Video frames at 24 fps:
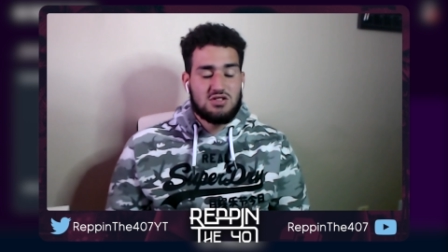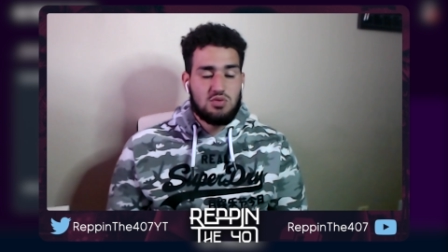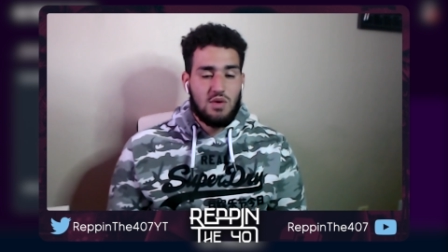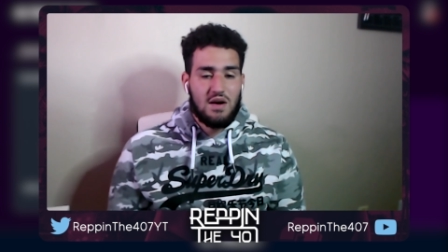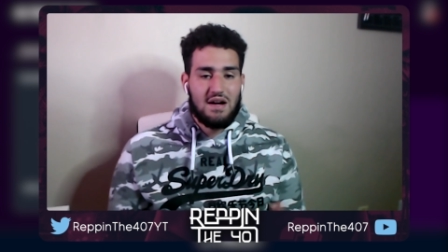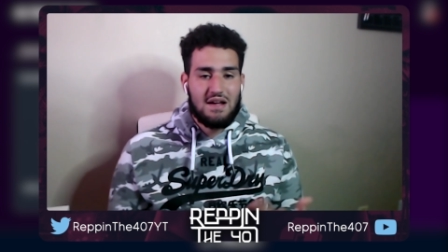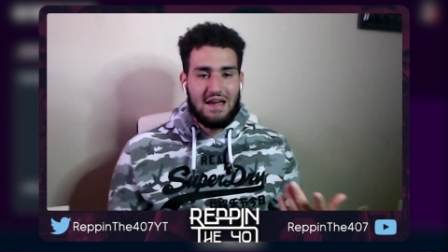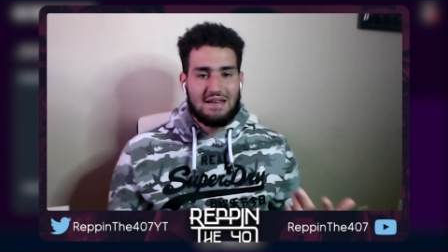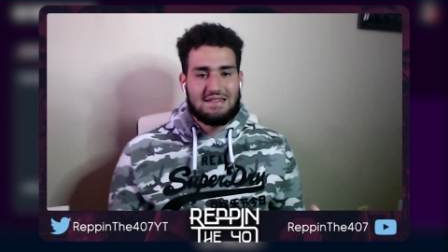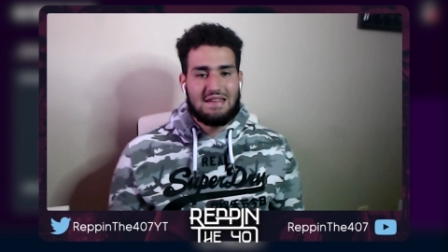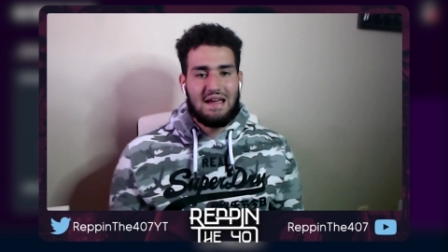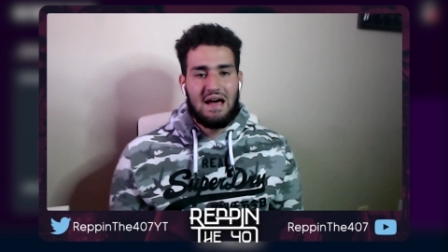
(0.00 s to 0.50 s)
one to
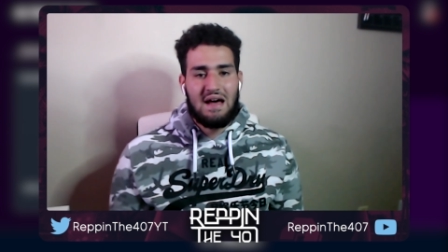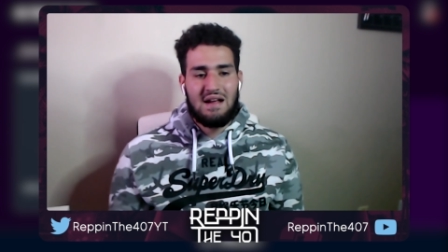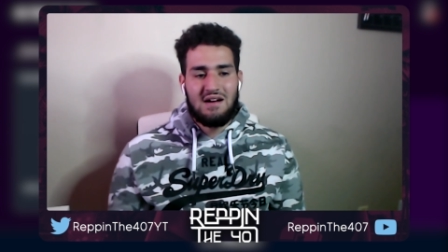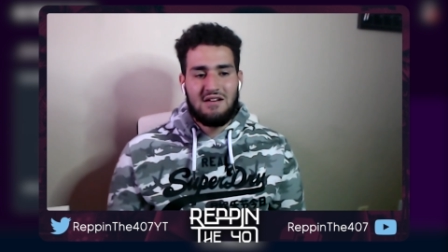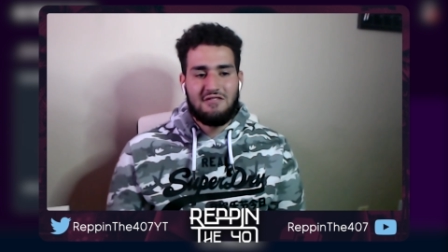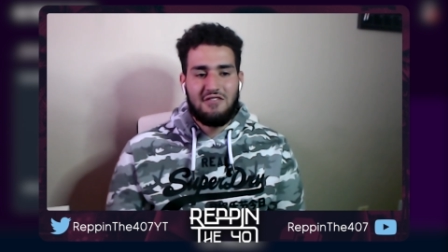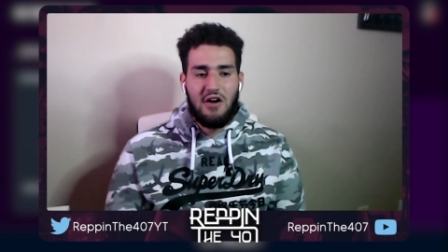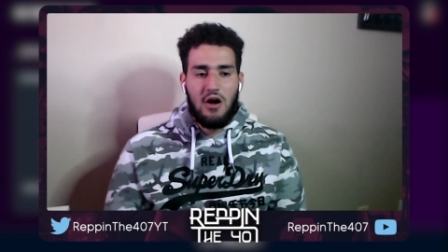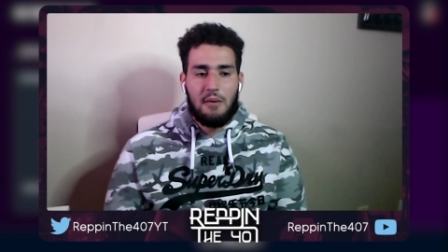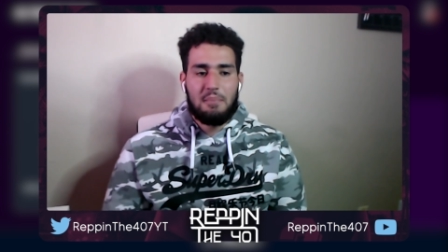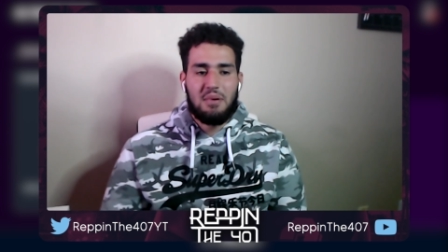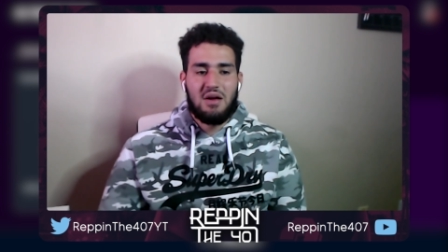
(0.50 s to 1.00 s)
guess that
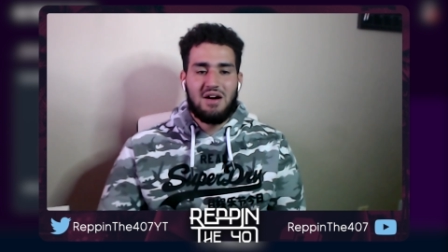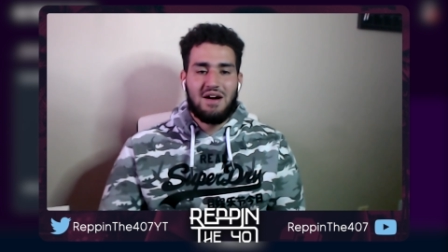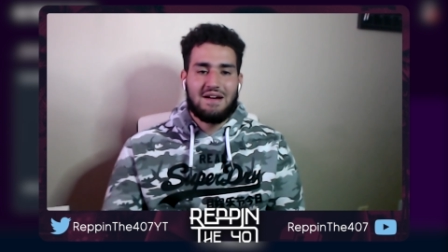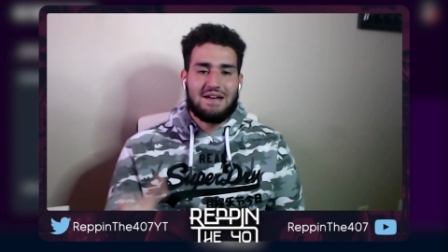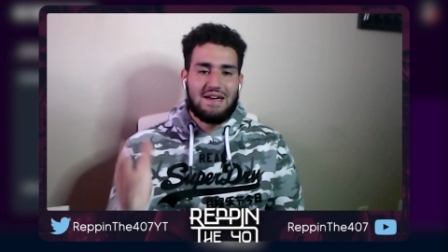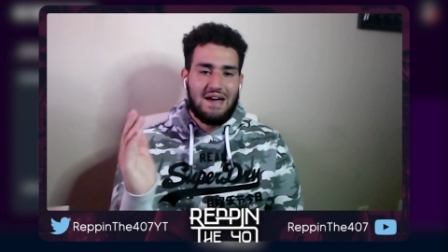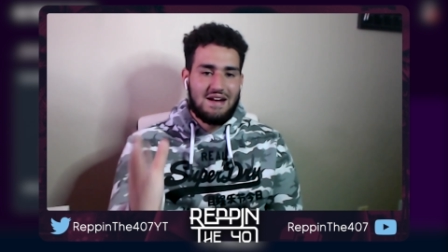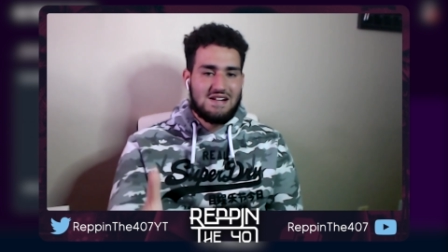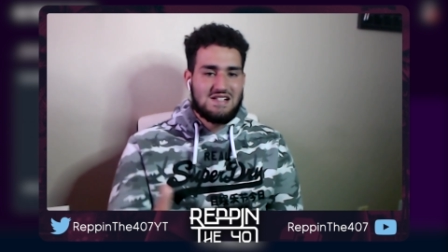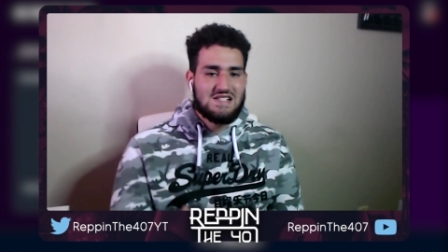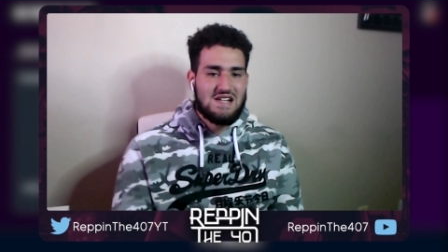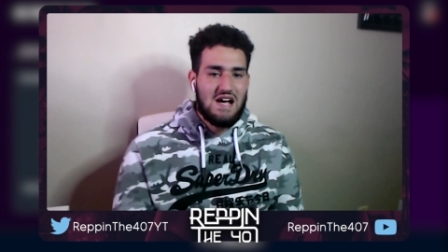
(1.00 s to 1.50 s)
NFL player and
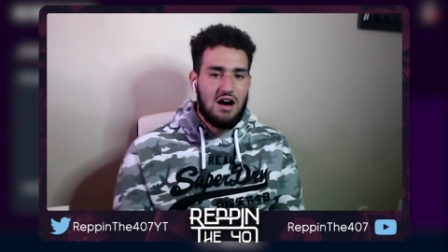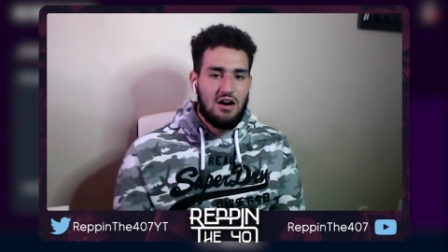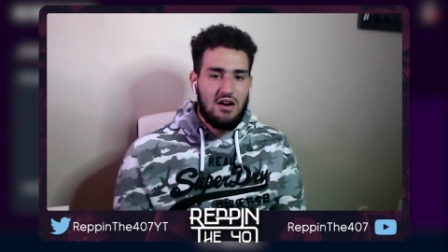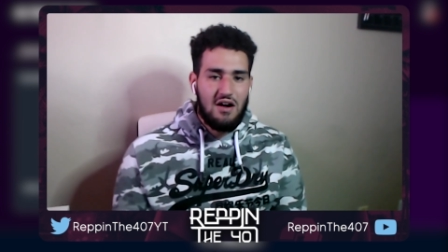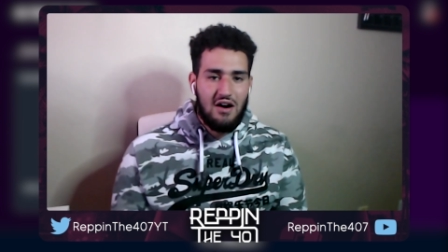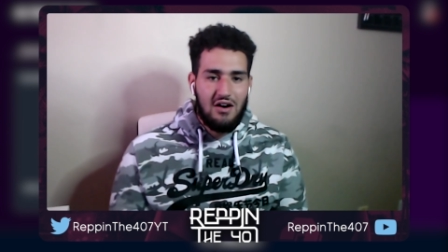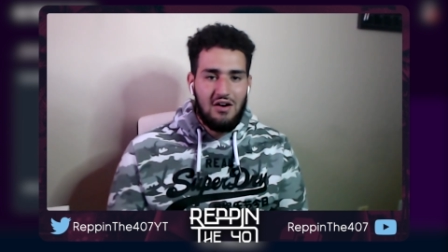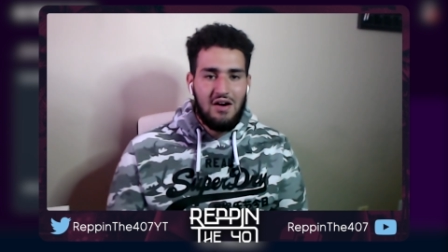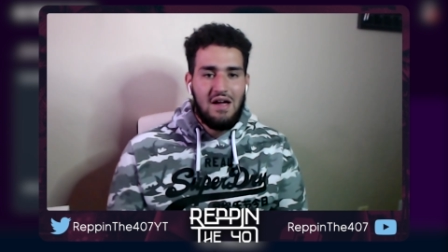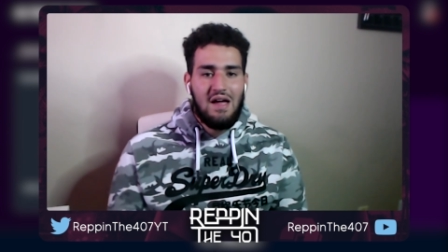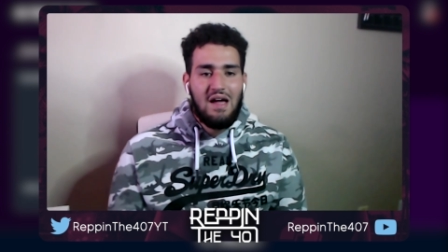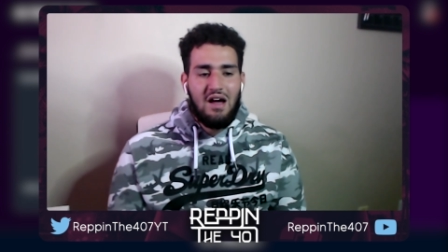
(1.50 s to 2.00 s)
get a shout
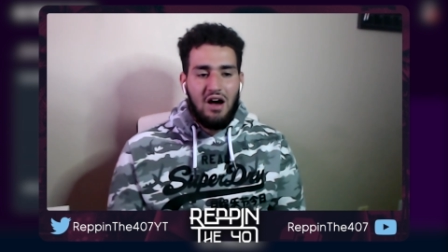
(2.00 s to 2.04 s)
out.